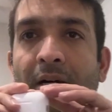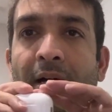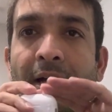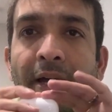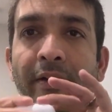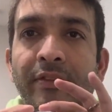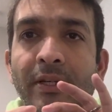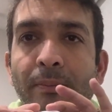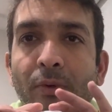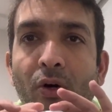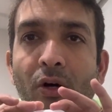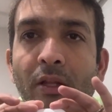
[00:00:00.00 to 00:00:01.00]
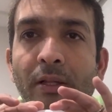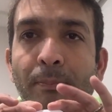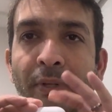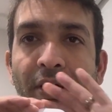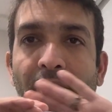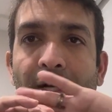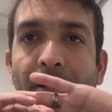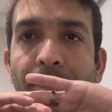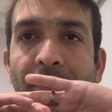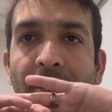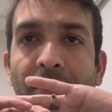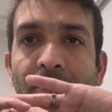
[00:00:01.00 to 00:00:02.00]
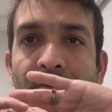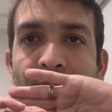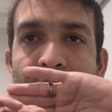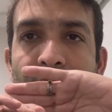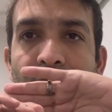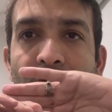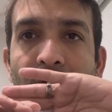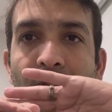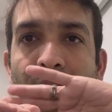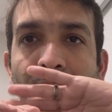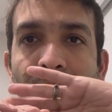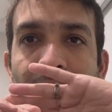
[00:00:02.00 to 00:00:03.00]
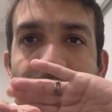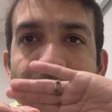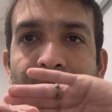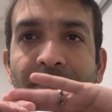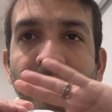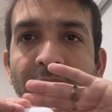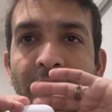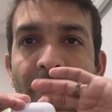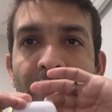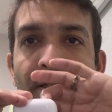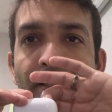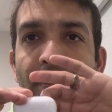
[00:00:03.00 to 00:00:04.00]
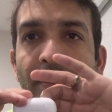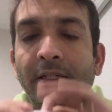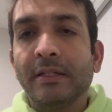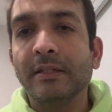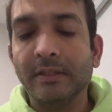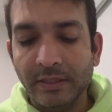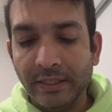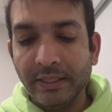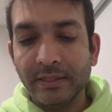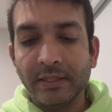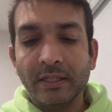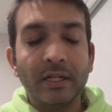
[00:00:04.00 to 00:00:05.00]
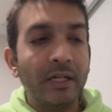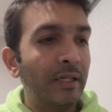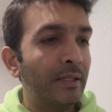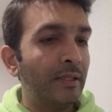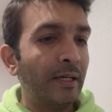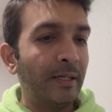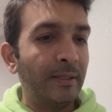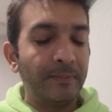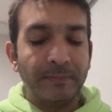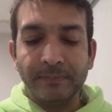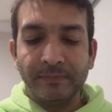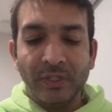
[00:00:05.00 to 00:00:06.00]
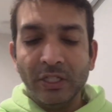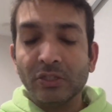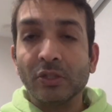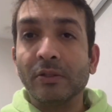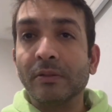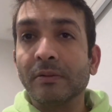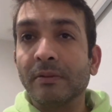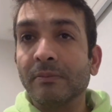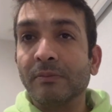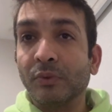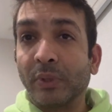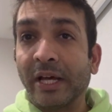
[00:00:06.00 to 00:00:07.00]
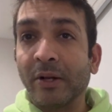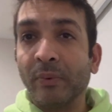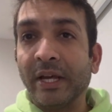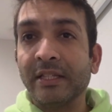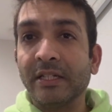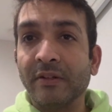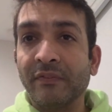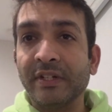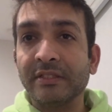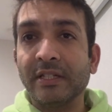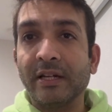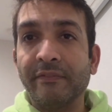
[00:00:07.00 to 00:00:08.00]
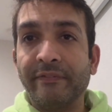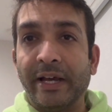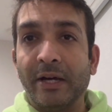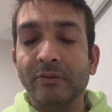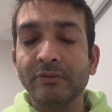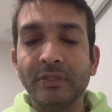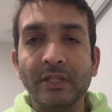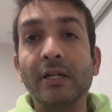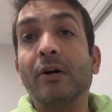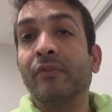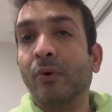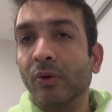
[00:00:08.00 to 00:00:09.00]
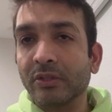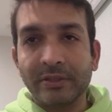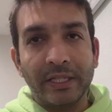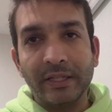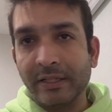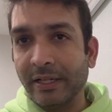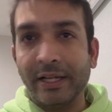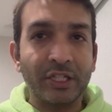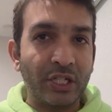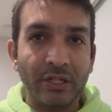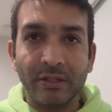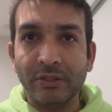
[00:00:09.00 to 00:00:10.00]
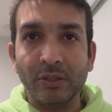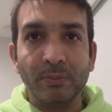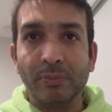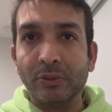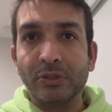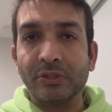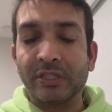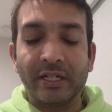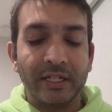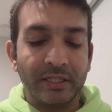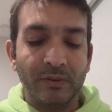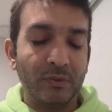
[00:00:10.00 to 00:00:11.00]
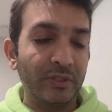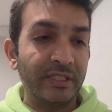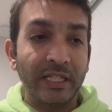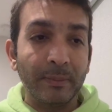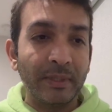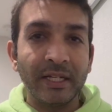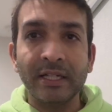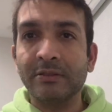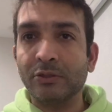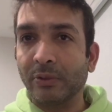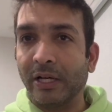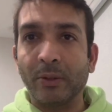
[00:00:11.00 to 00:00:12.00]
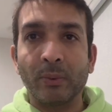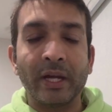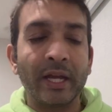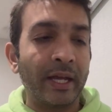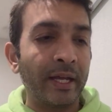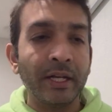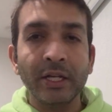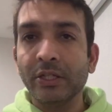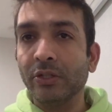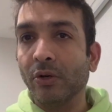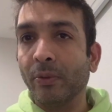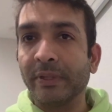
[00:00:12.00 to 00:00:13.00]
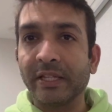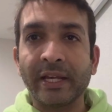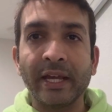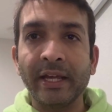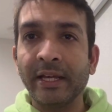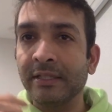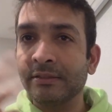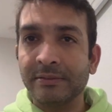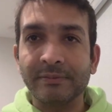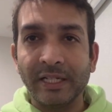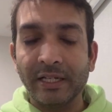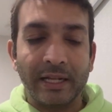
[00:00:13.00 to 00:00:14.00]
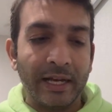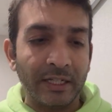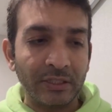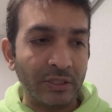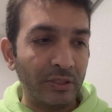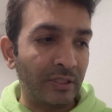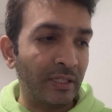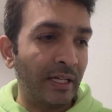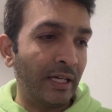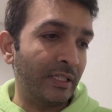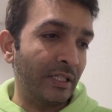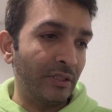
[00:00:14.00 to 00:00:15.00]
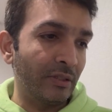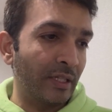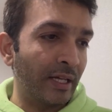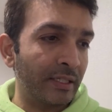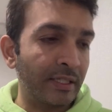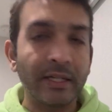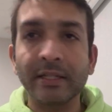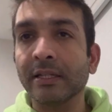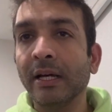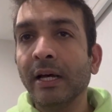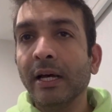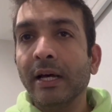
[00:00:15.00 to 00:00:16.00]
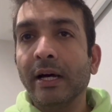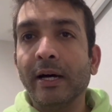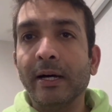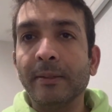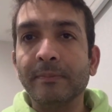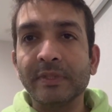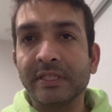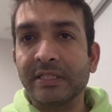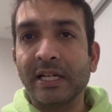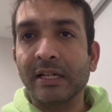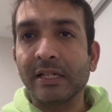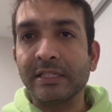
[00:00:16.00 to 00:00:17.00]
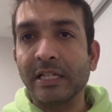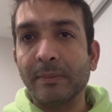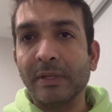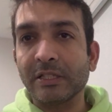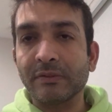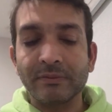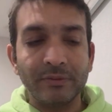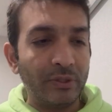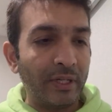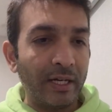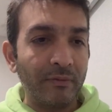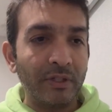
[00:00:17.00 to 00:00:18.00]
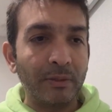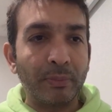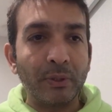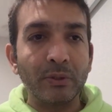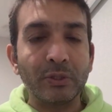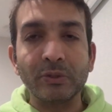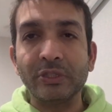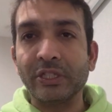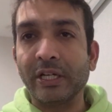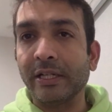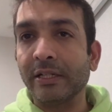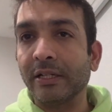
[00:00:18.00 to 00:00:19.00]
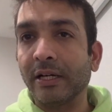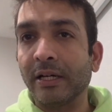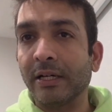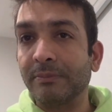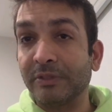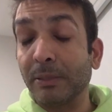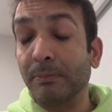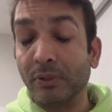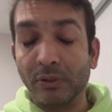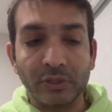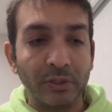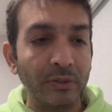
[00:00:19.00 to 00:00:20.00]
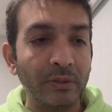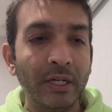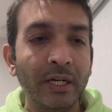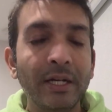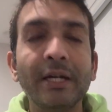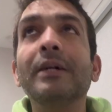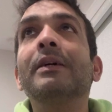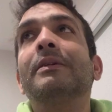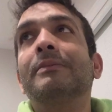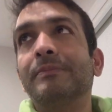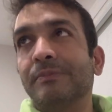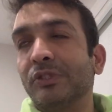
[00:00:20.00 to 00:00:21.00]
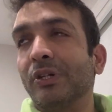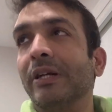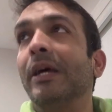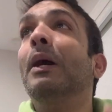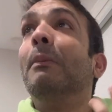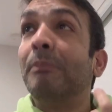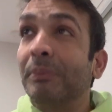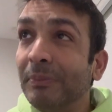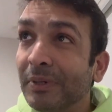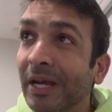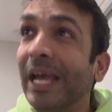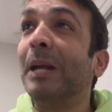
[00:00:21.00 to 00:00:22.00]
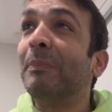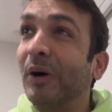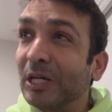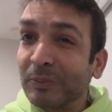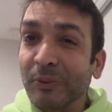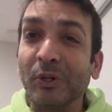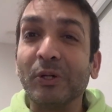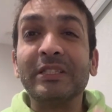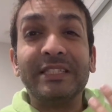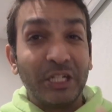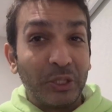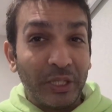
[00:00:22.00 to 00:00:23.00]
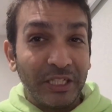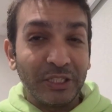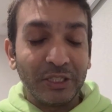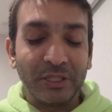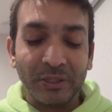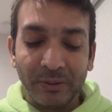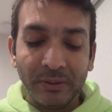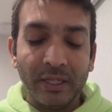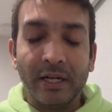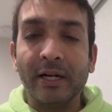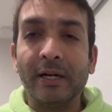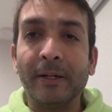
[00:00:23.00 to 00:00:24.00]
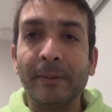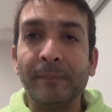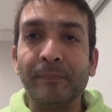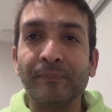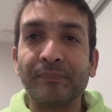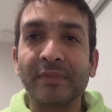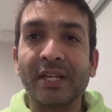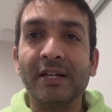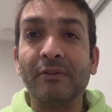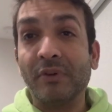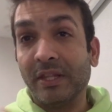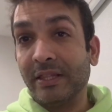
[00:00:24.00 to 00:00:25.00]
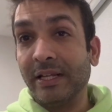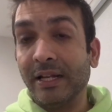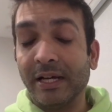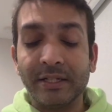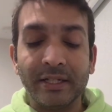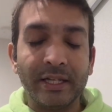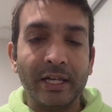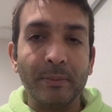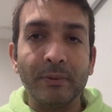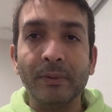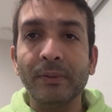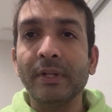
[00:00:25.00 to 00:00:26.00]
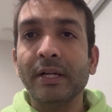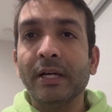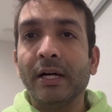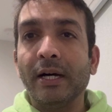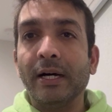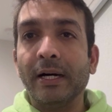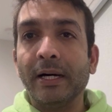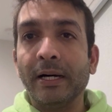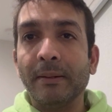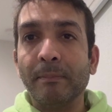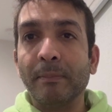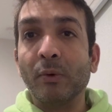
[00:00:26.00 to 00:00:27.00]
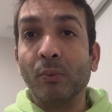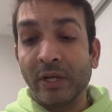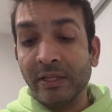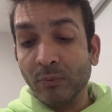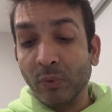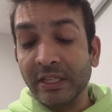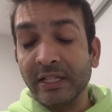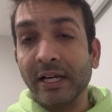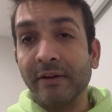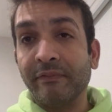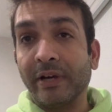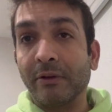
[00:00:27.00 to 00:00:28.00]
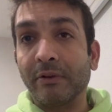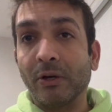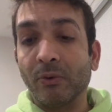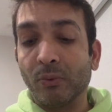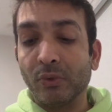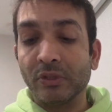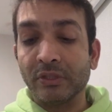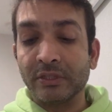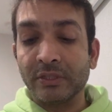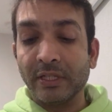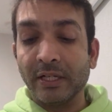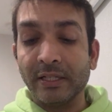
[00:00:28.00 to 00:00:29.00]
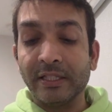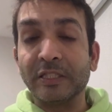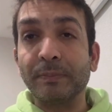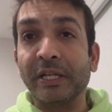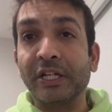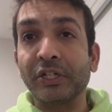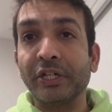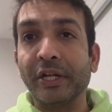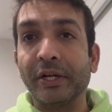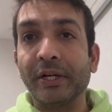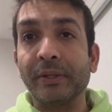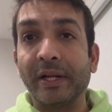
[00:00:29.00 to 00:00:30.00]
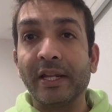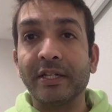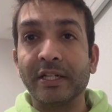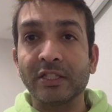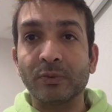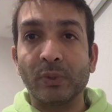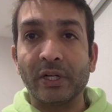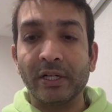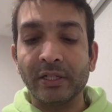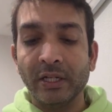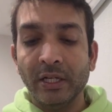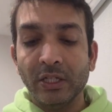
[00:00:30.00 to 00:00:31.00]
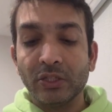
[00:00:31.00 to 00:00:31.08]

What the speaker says: I have them all paired up now. So these are right away, the difference that I found, of course, the connection, your Bluetooth connection was seamless. Right away, you open the case, it asks you to connect, and you connect it. Exactly same as you had with Pro 2 Gen Pro 2. Sorry, AirPods Pro Generation 2 with the Lightning cable. But one thing I found out was the speaker here really does work.